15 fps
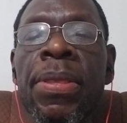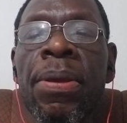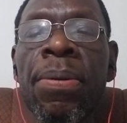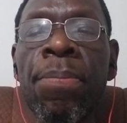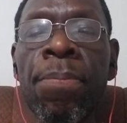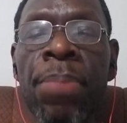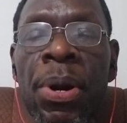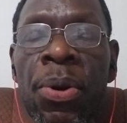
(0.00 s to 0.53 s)

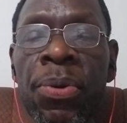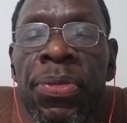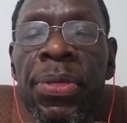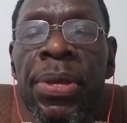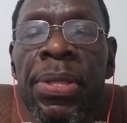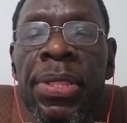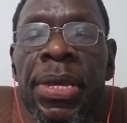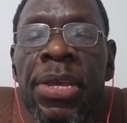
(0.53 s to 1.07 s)
Both
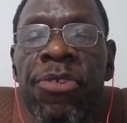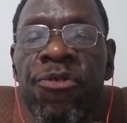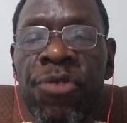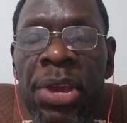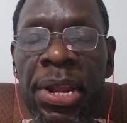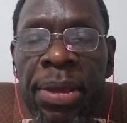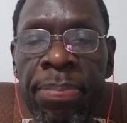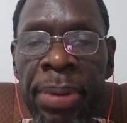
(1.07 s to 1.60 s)
these
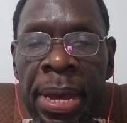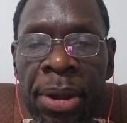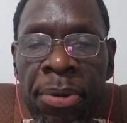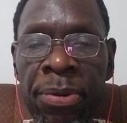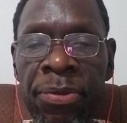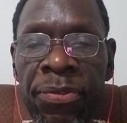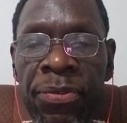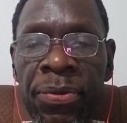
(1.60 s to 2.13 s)
trading
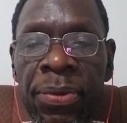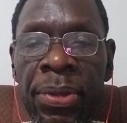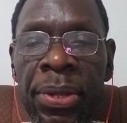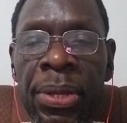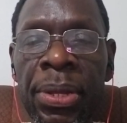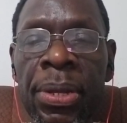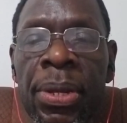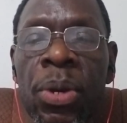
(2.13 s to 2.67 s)
patterns
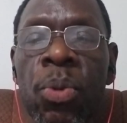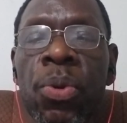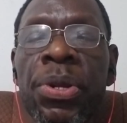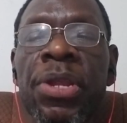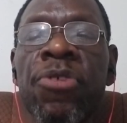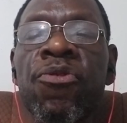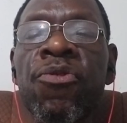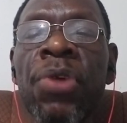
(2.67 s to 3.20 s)
were
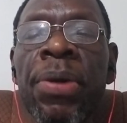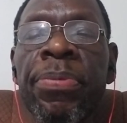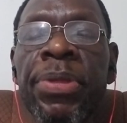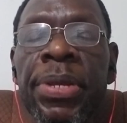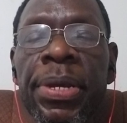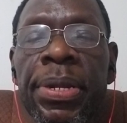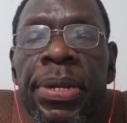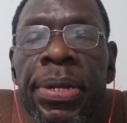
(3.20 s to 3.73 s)

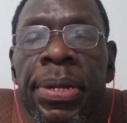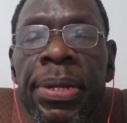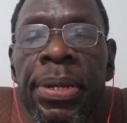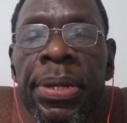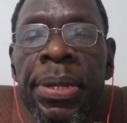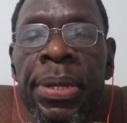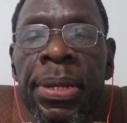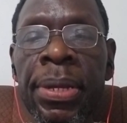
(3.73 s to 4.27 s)
disrupted
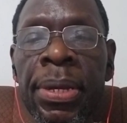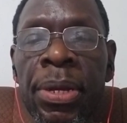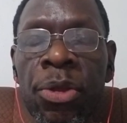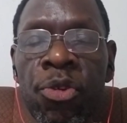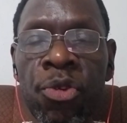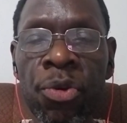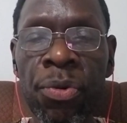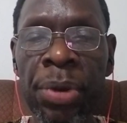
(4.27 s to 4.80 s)

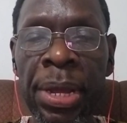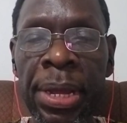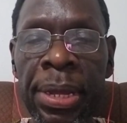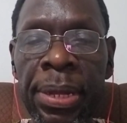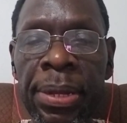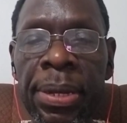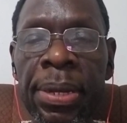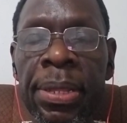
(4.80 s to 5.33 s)
during
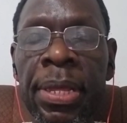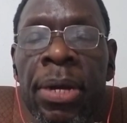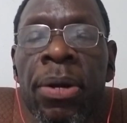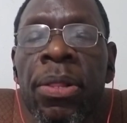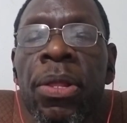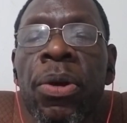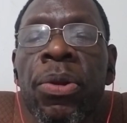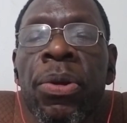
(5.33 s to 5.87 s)
the
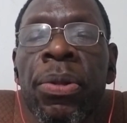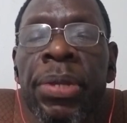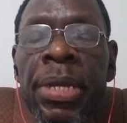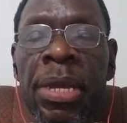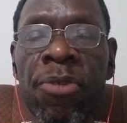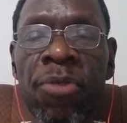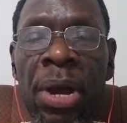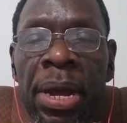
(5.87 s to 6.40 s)
colonial
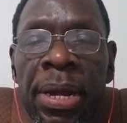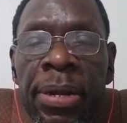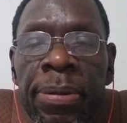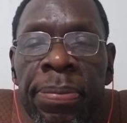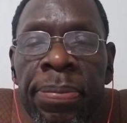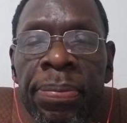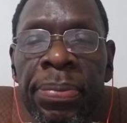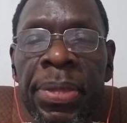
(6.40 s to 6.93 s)
era,
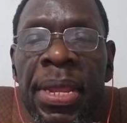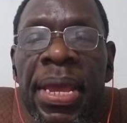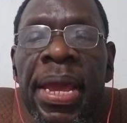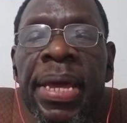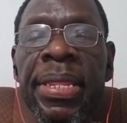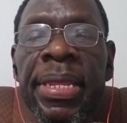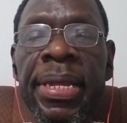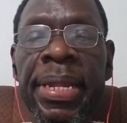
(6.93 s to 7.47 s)

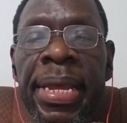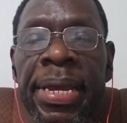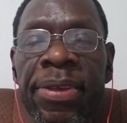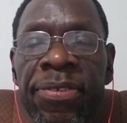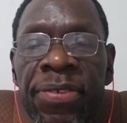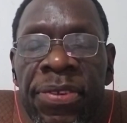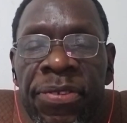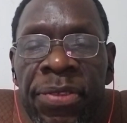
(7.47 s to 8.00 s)
and the
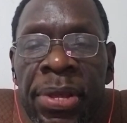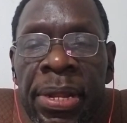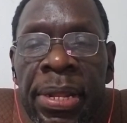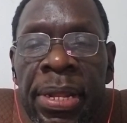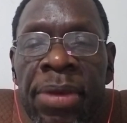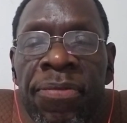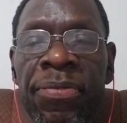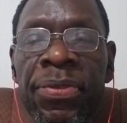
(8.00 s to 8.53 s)
legacy still
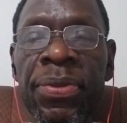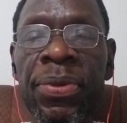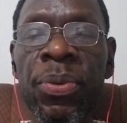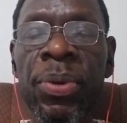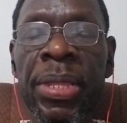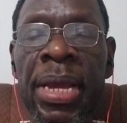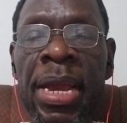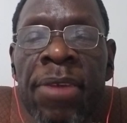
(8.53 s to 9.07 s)
lives
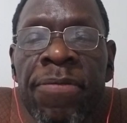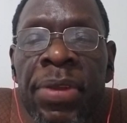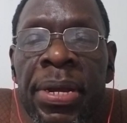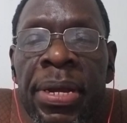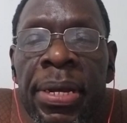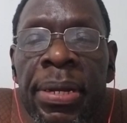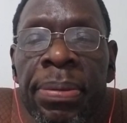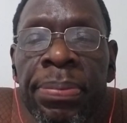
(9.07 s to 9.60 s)
with
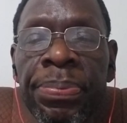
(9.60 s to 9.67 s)
Africa